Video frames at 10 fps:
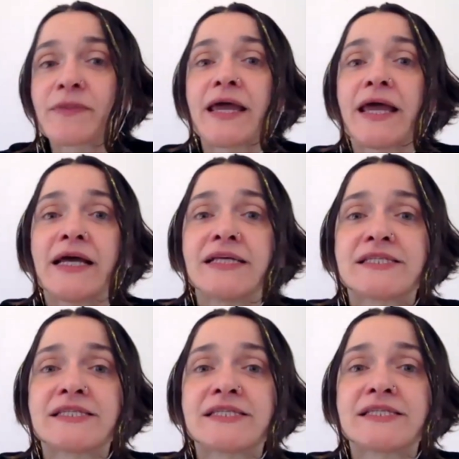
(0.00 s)
as
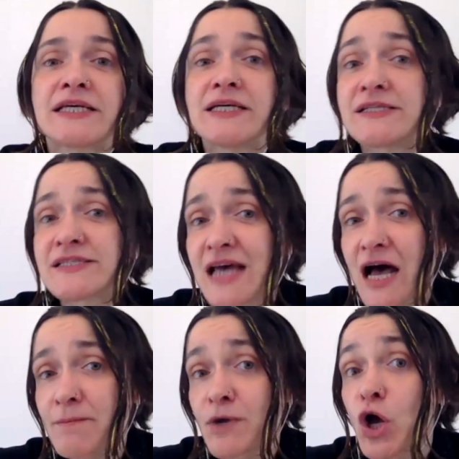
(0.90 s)

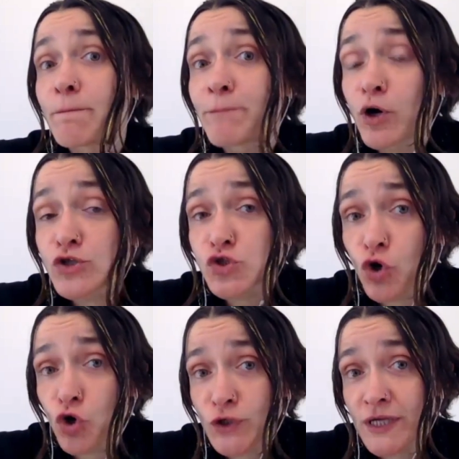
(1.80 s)
some
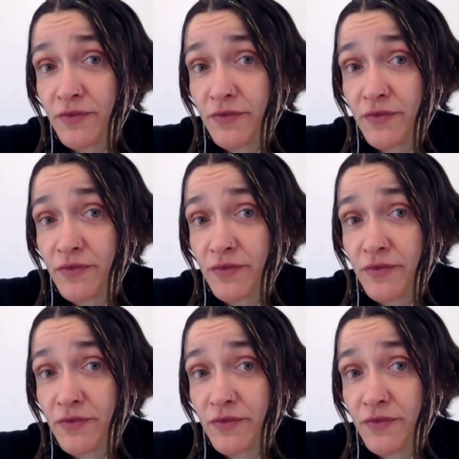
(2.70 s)
post-colonial